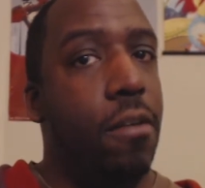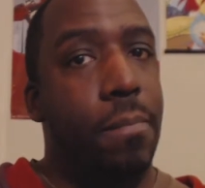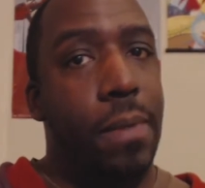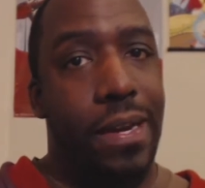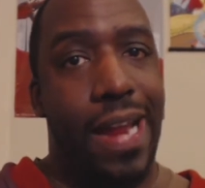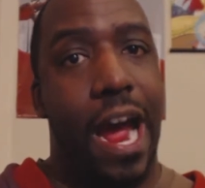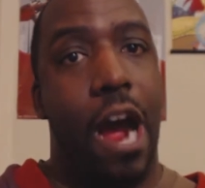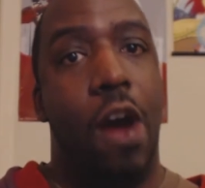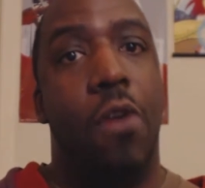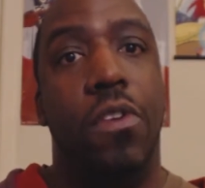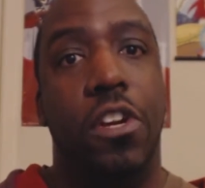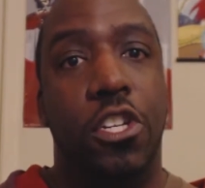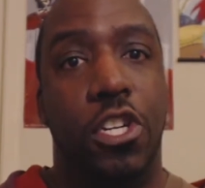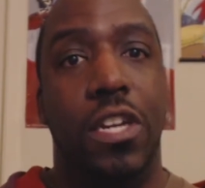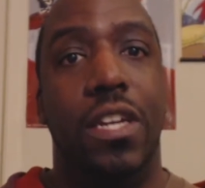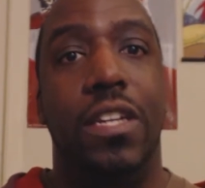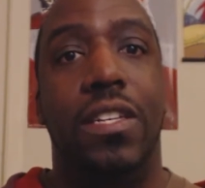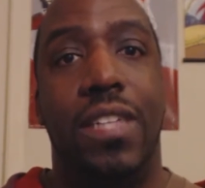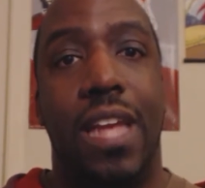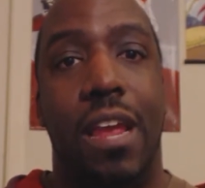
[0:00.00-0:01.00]
But now with
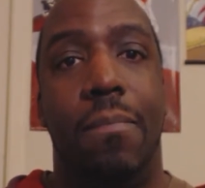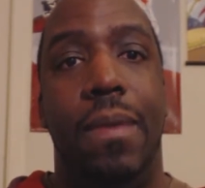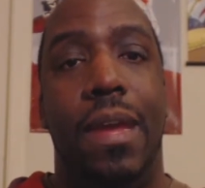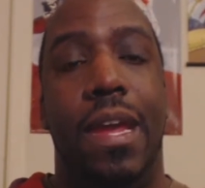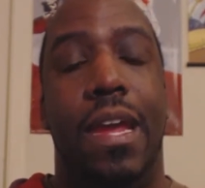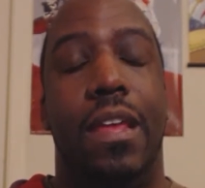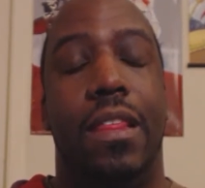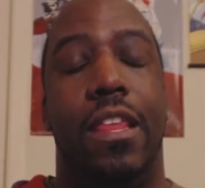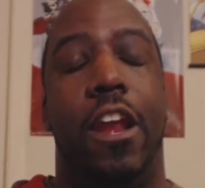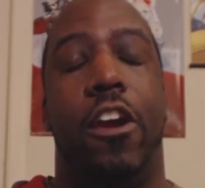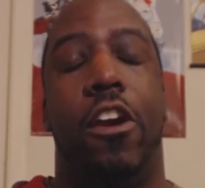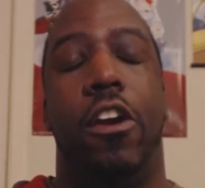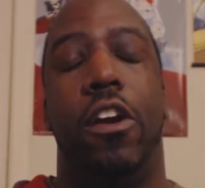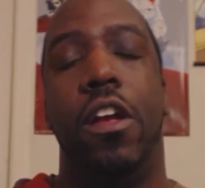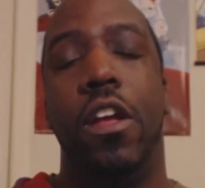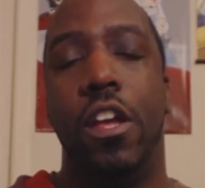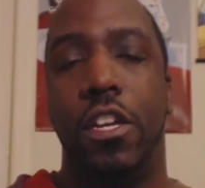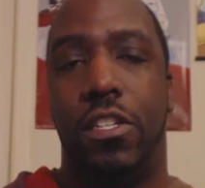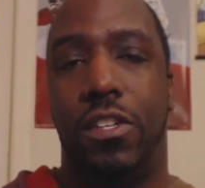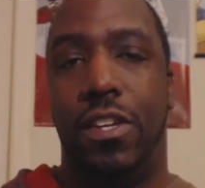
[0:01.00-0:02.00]
Chise being there,
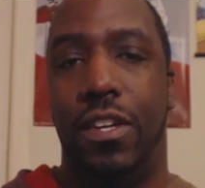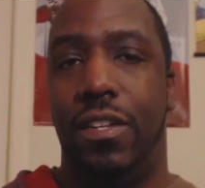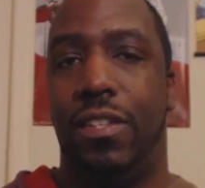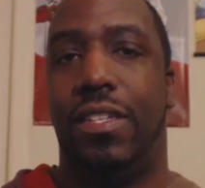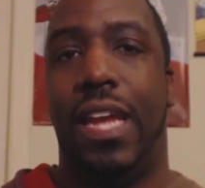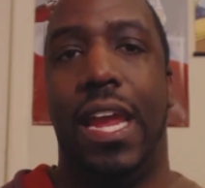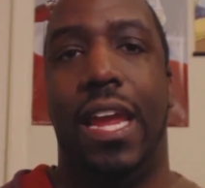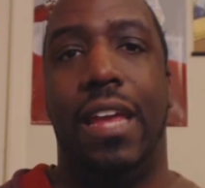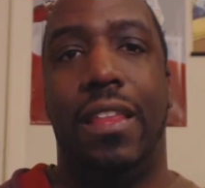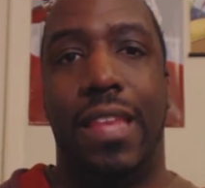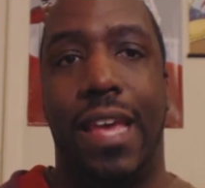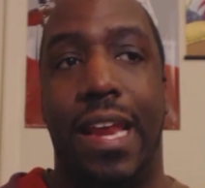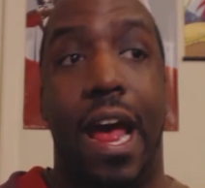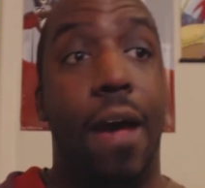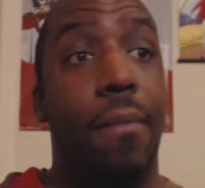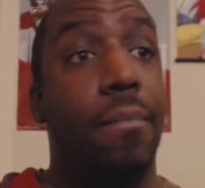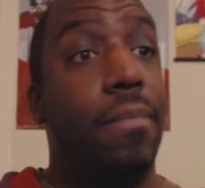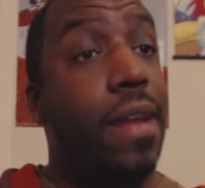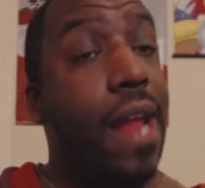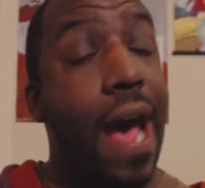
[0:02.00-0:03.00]
she's saying that
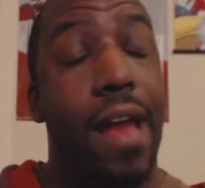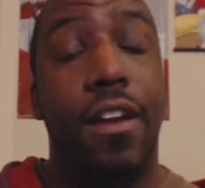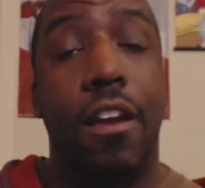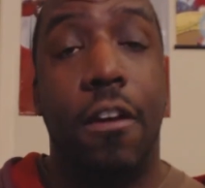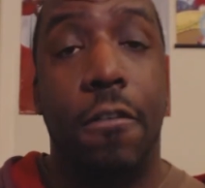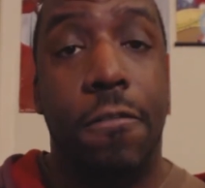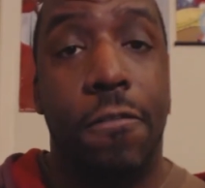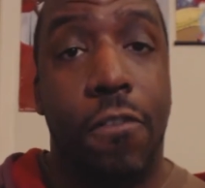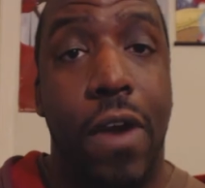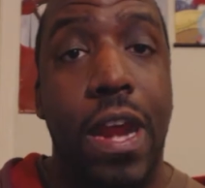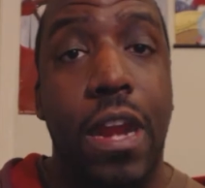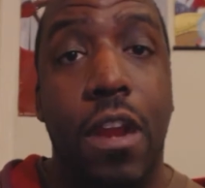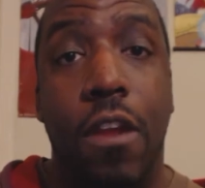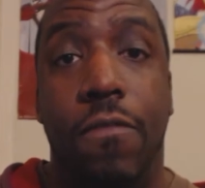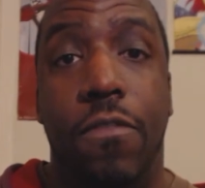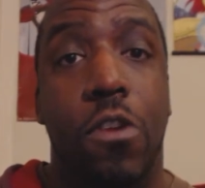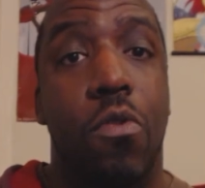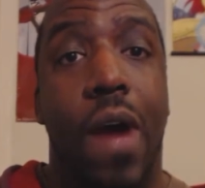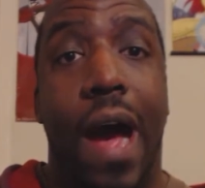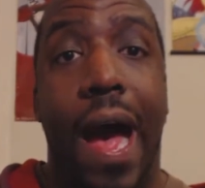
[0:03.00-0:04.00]
I'm not afraid
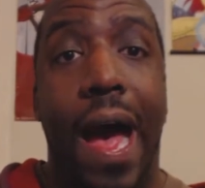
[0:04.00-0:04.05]
of you.